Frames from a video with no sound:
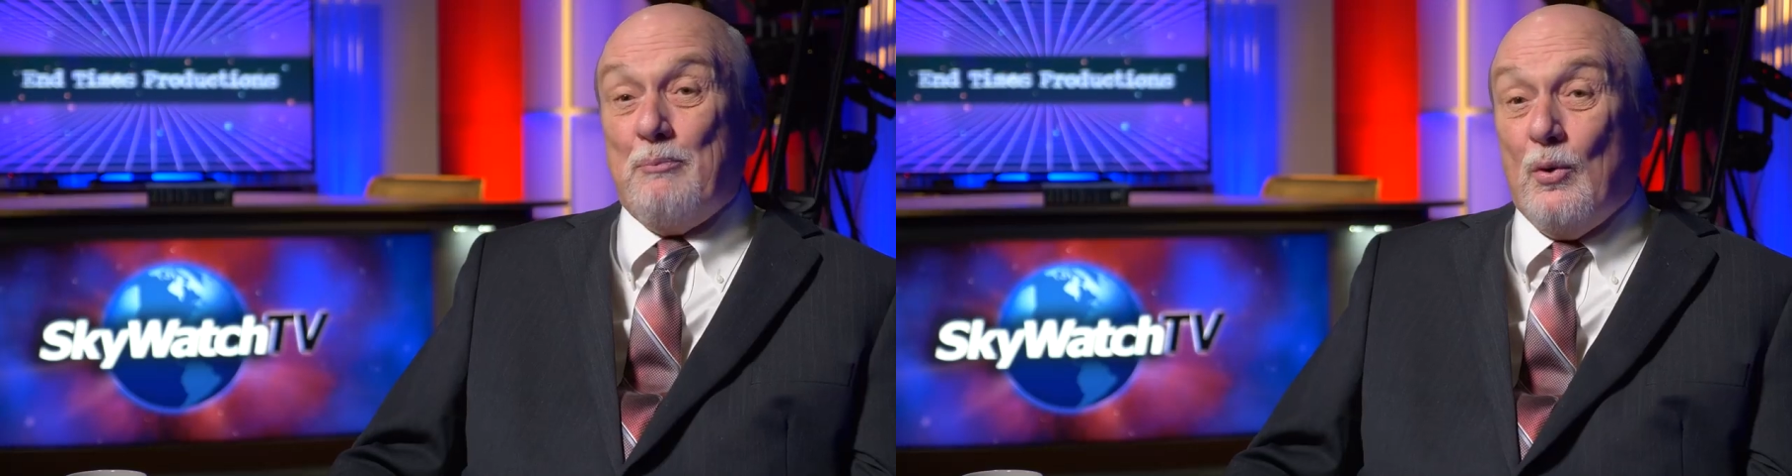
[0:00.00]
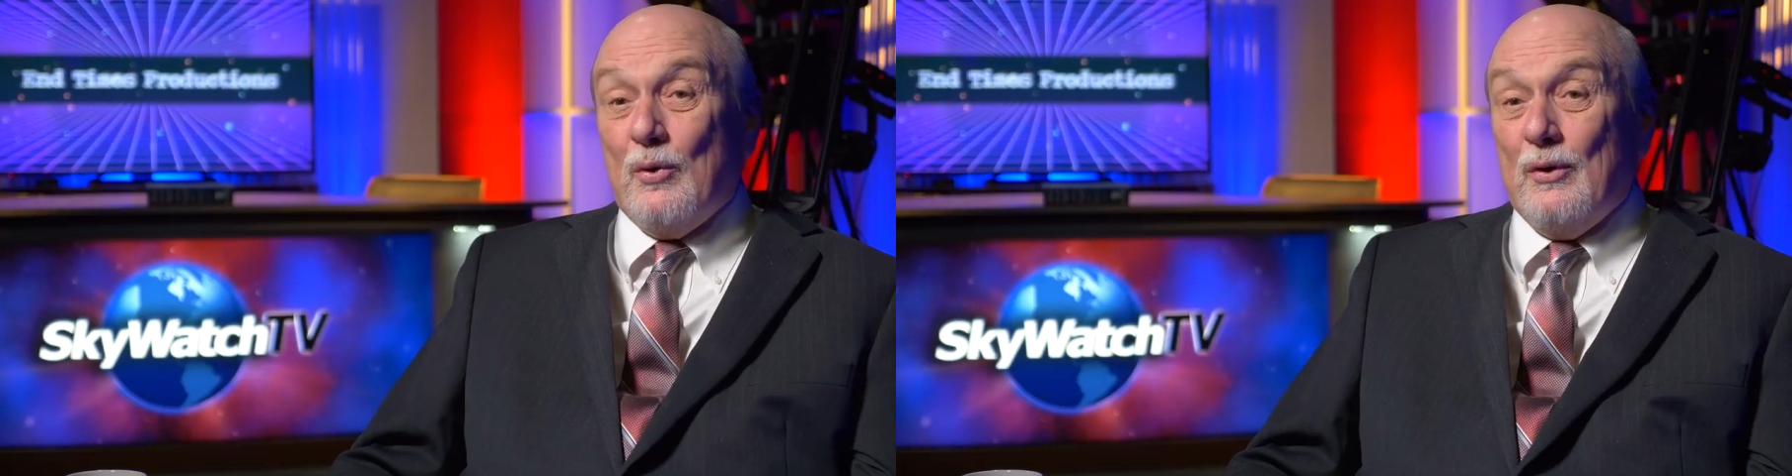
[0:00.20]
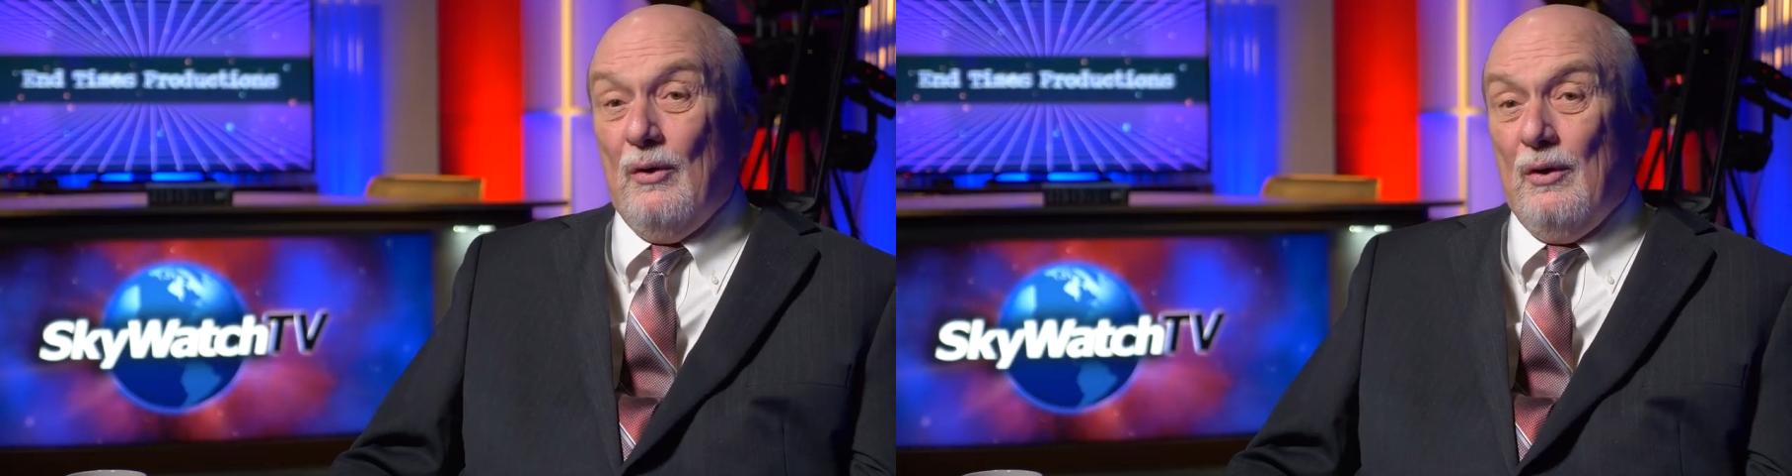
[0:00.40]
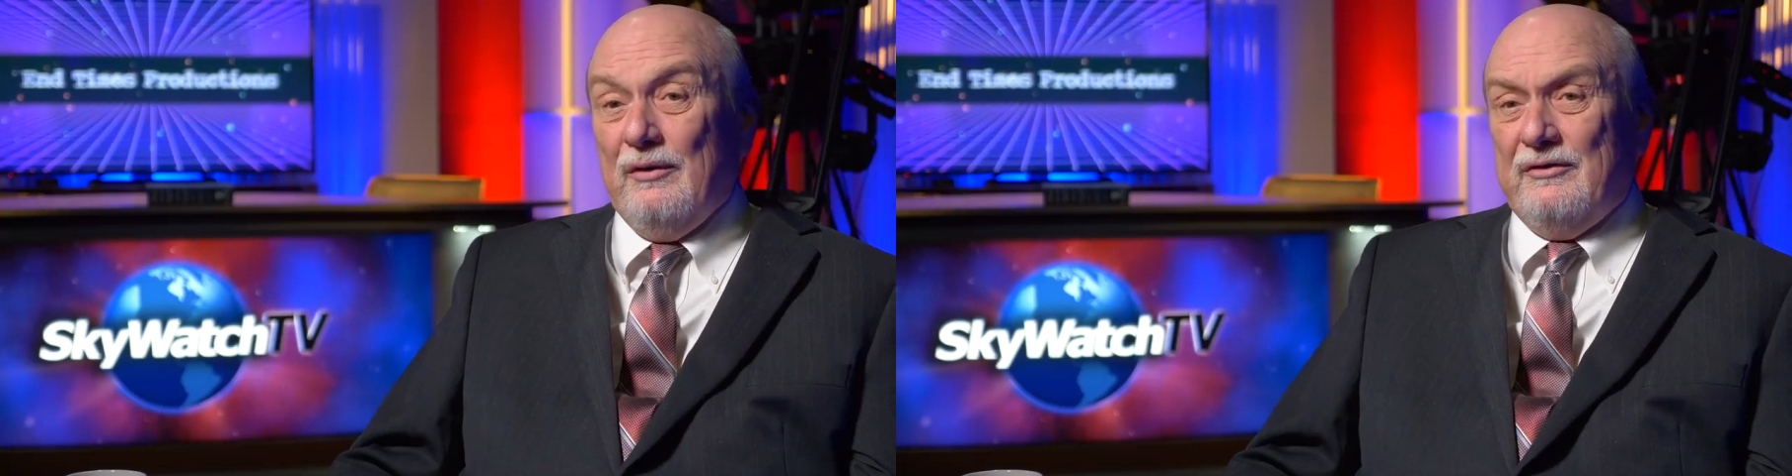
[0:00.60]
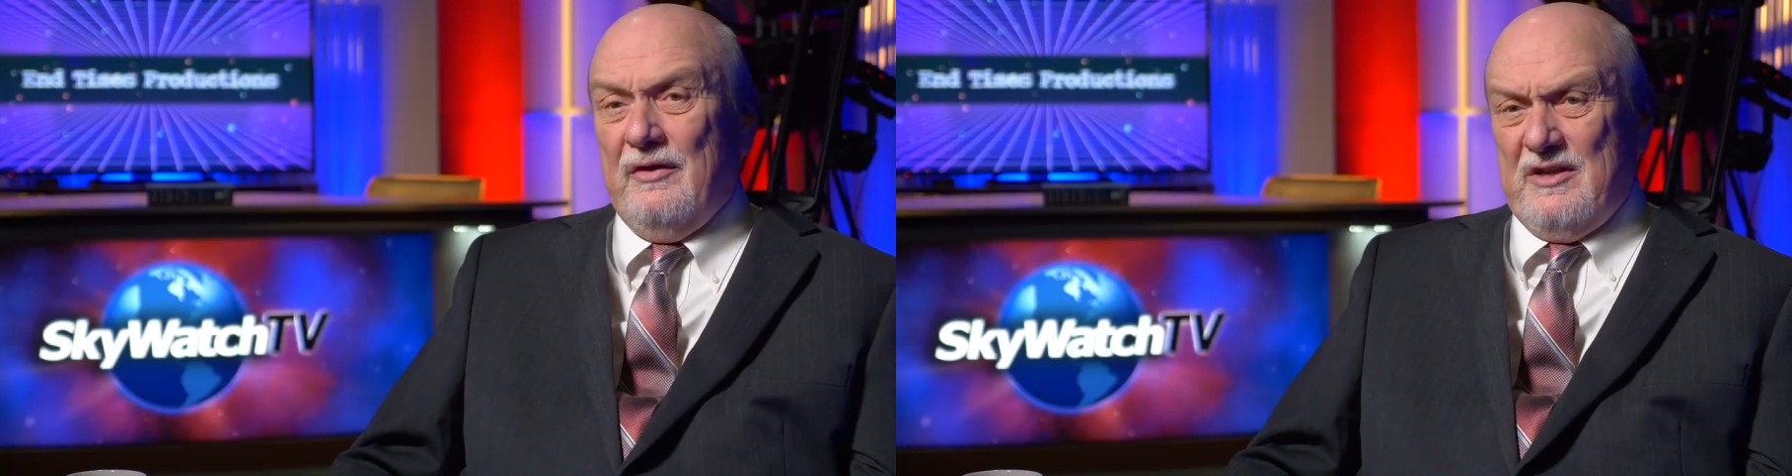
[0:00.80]

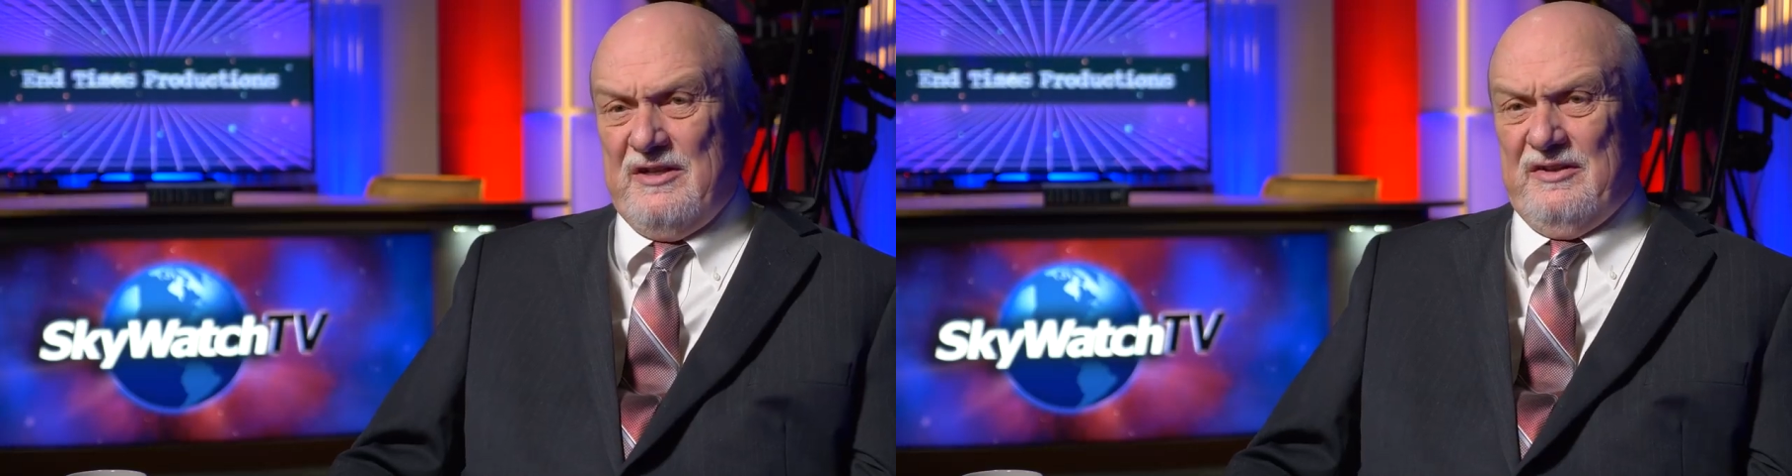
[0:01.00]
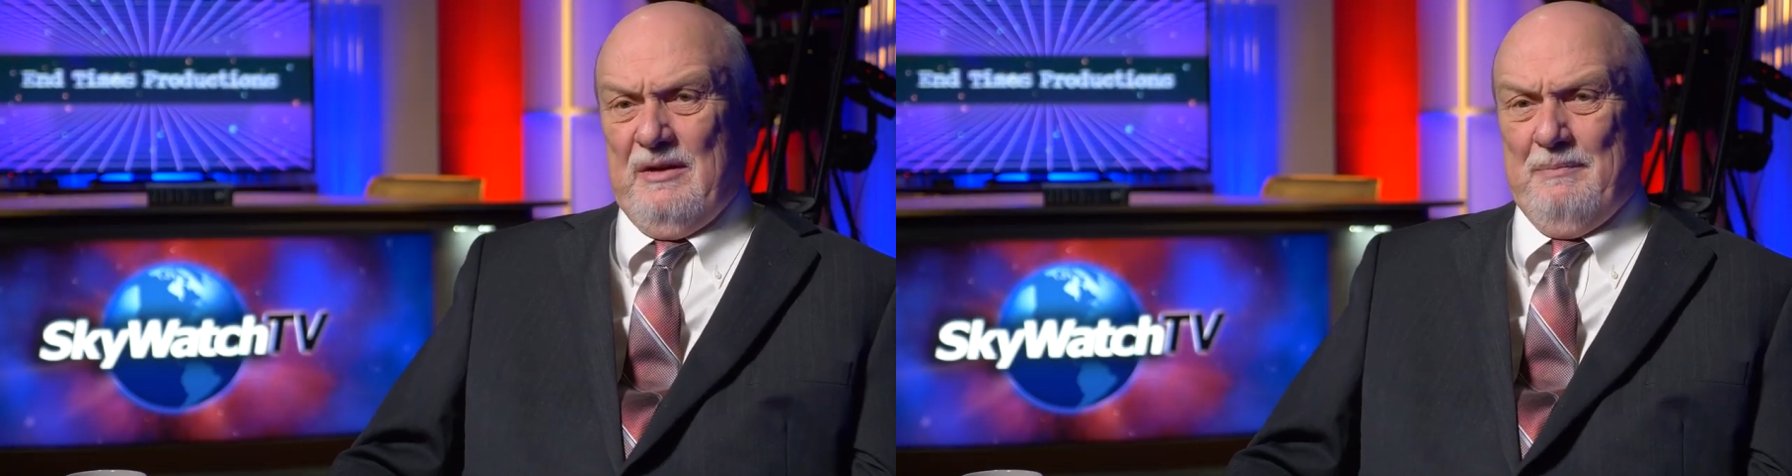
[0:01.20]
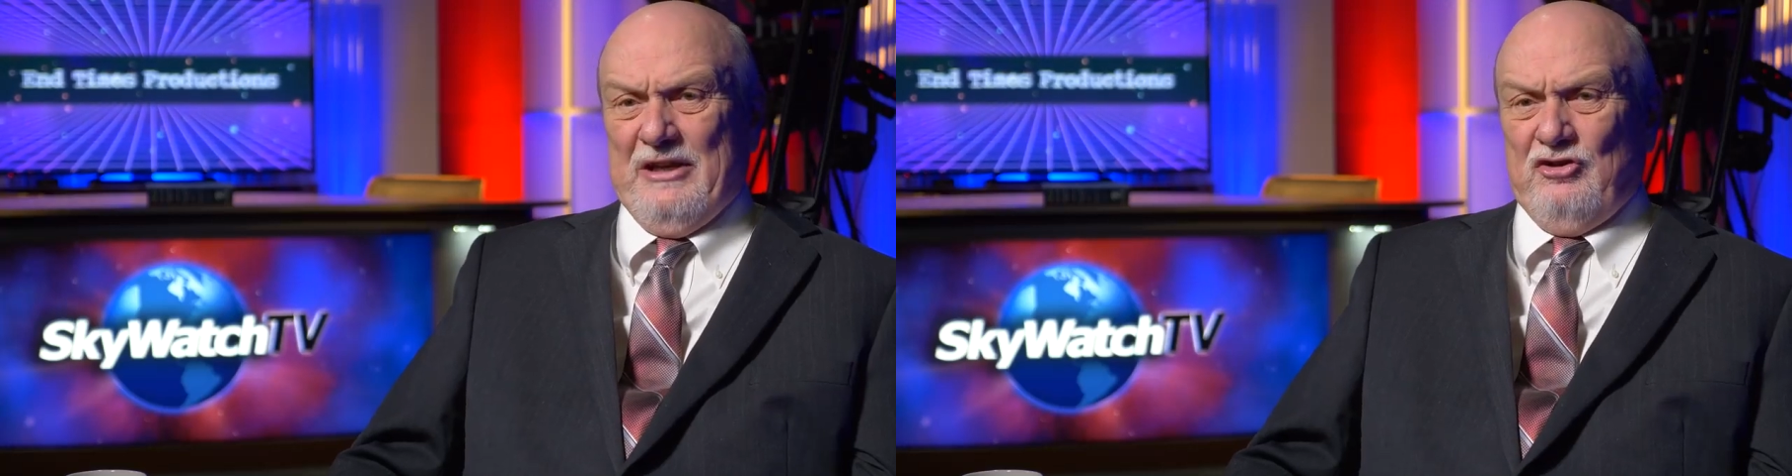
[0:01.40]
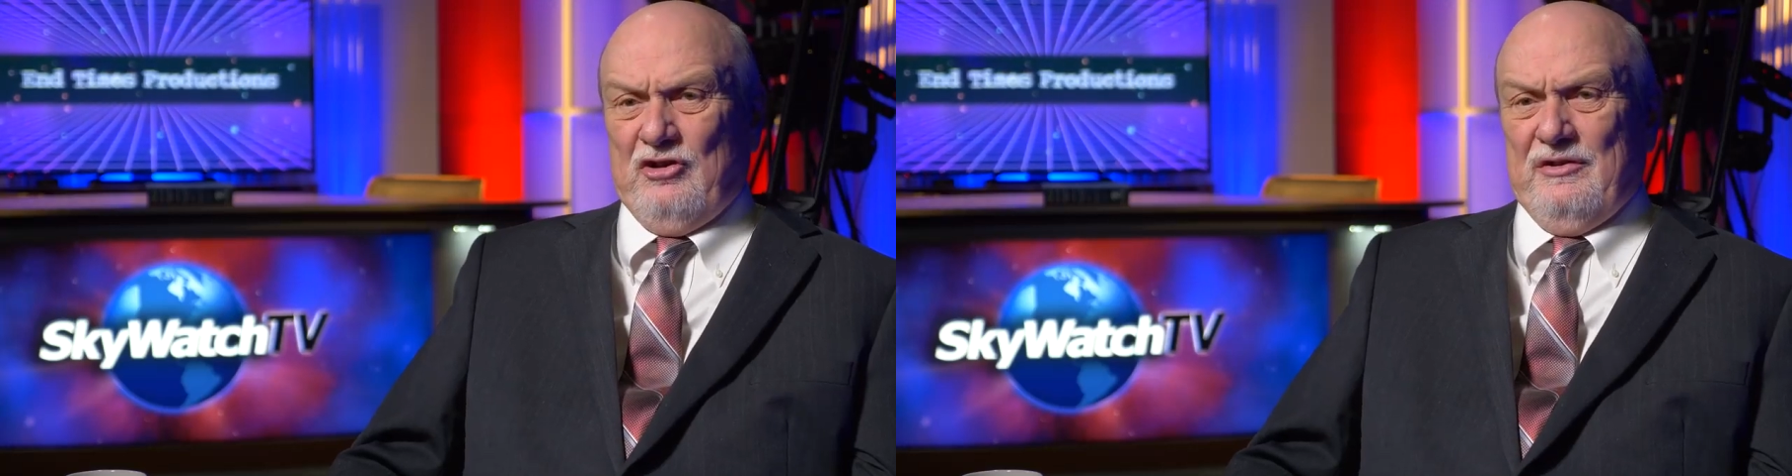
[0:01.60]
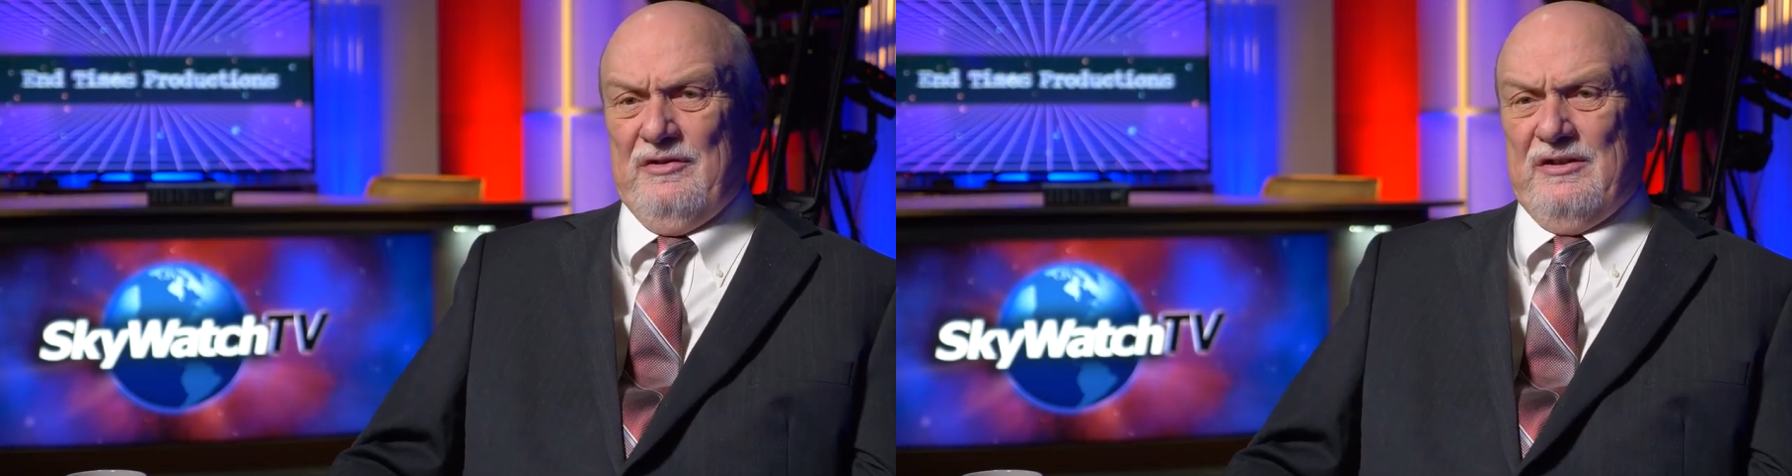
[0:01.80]
portals to these
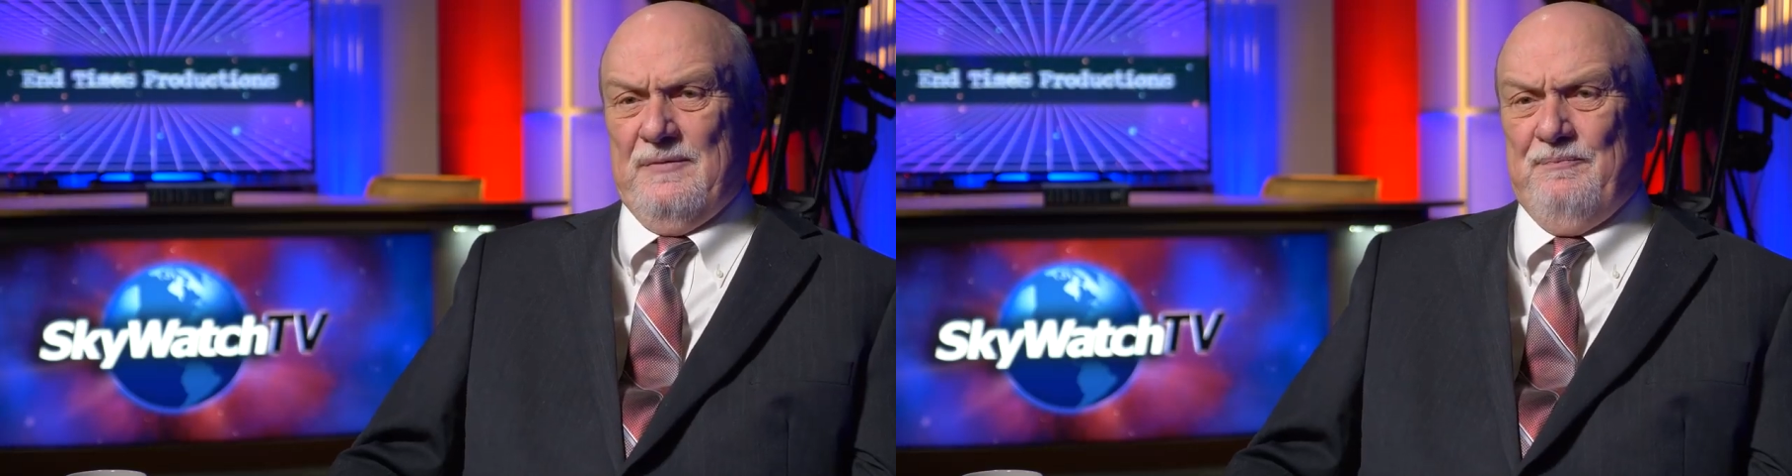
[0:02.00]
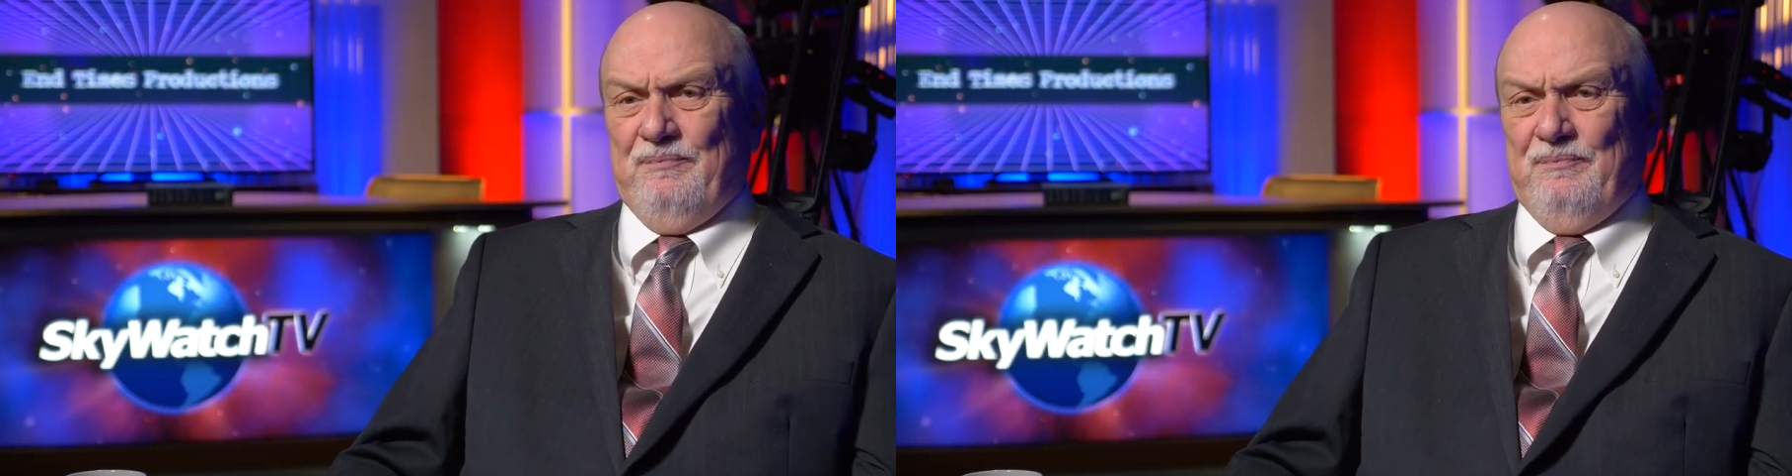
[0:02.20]
dimensions.